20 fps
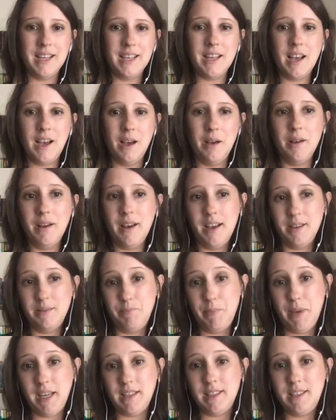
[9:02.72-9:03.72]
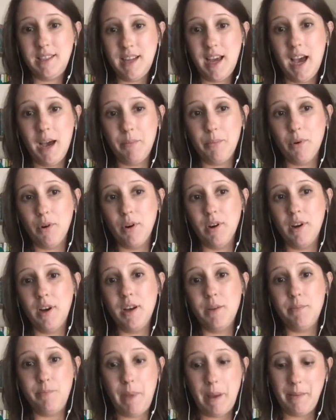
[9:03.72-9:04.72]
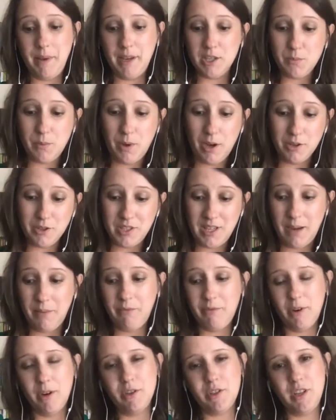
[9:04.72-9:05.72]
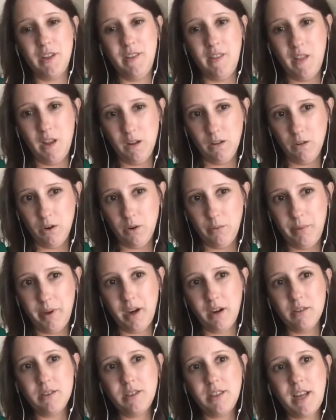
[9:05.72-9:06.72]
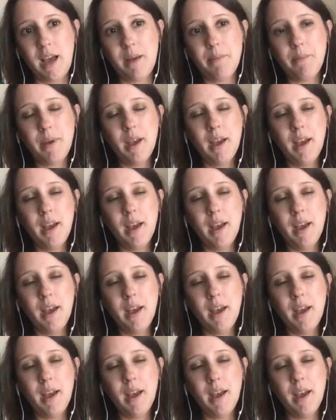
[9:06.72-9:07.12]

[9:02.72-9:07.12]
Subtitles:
a big step, or maybe a small step first and then a little bigger step.